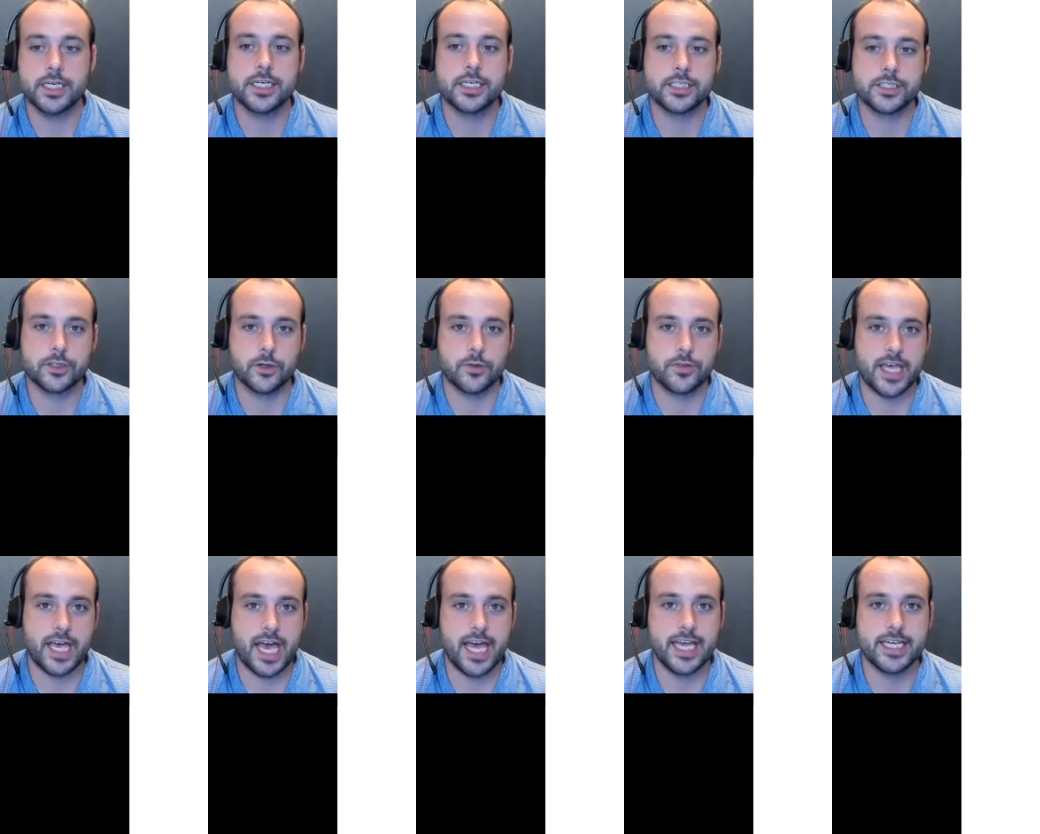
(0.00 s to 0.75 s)
So
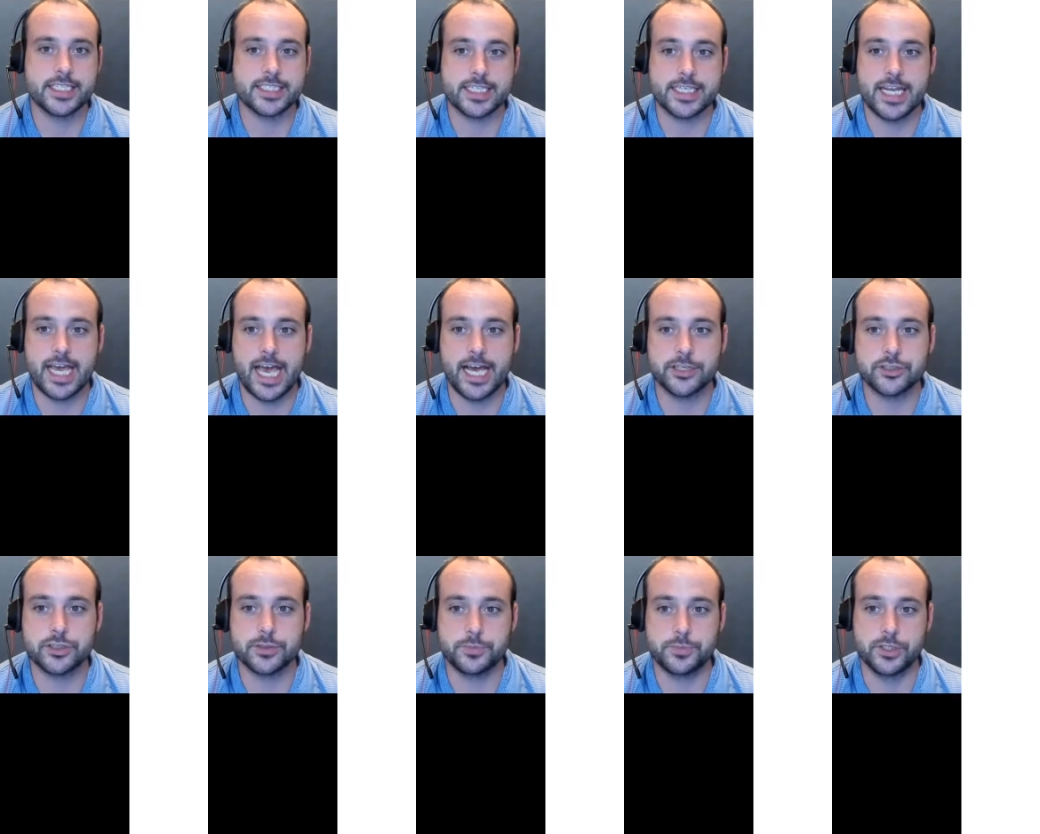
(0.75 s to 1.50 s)
that is an
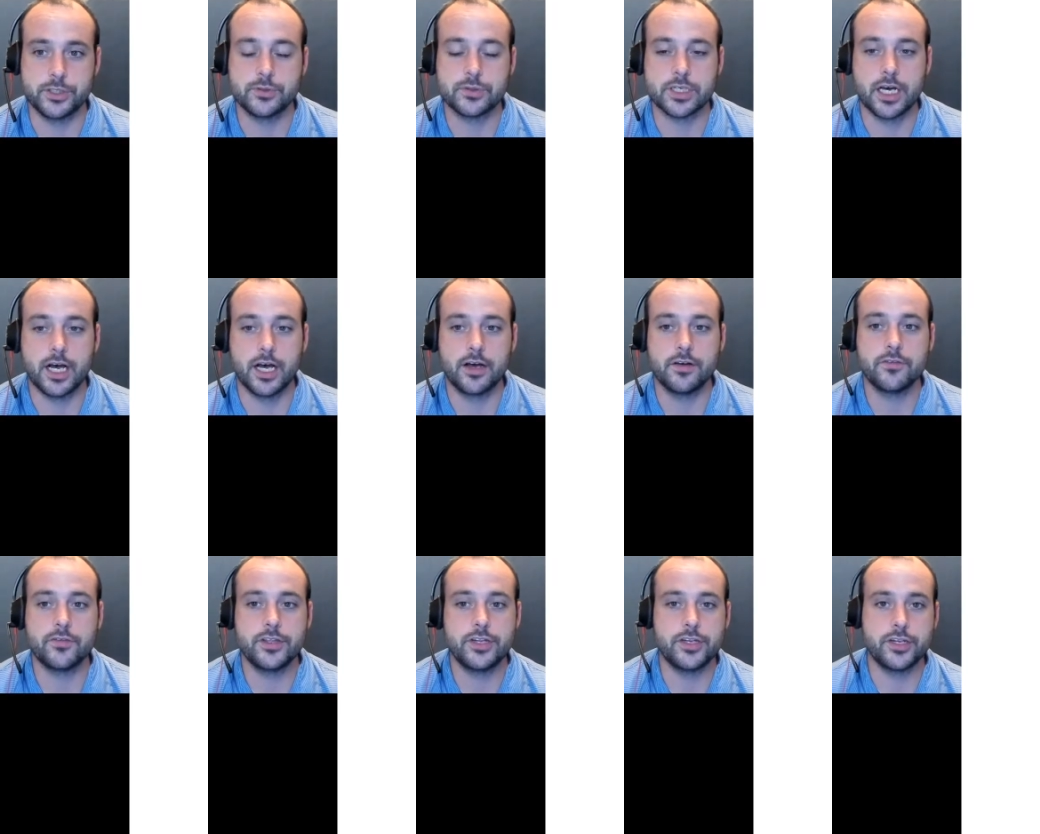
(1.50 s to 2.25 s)
attribute
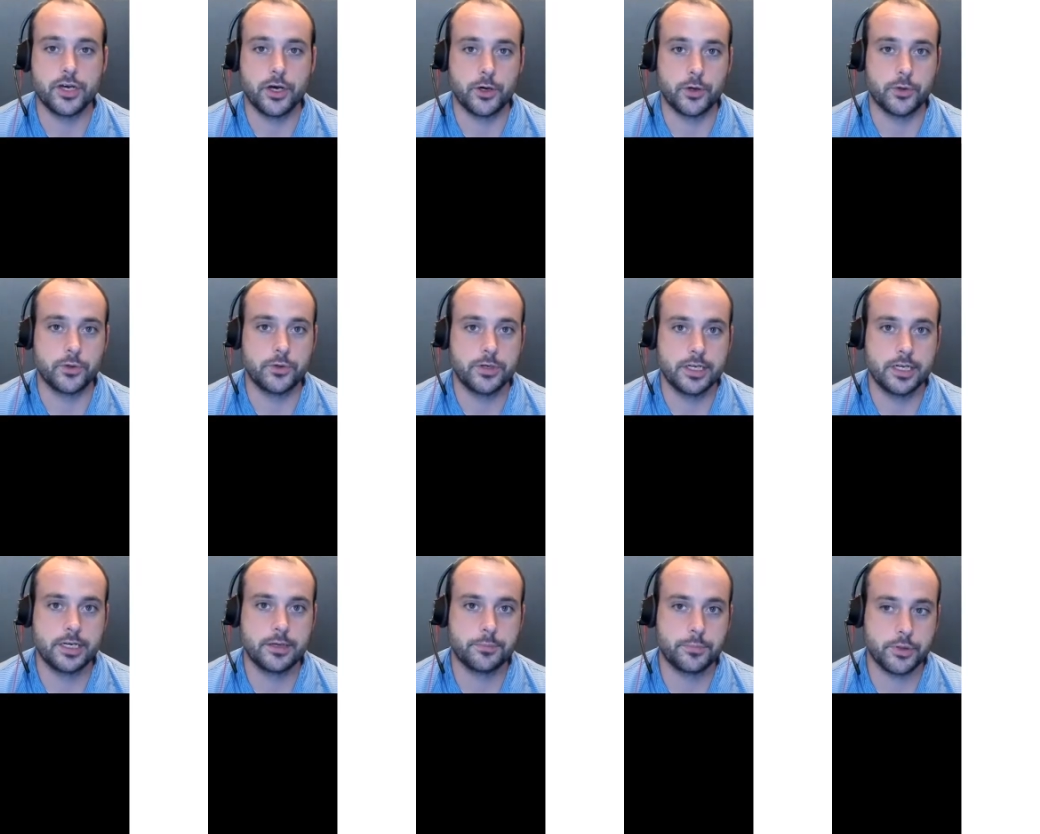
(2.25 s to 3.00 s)
of the node
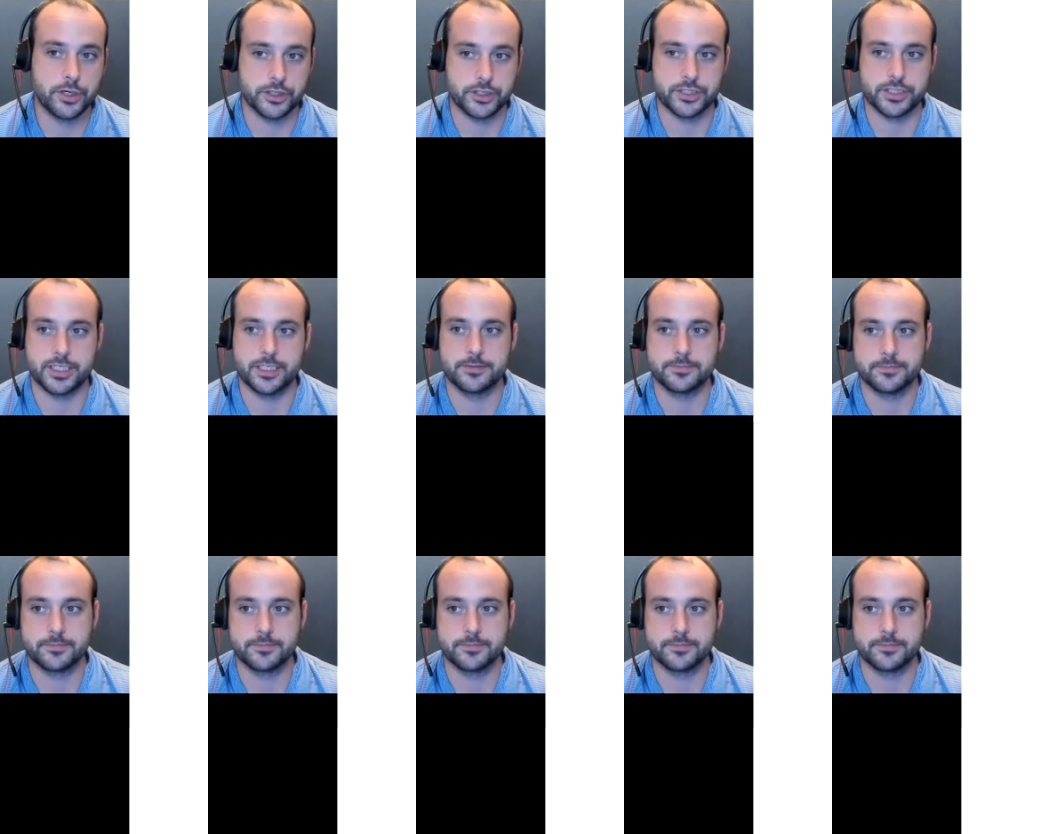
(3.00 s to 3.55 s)
person.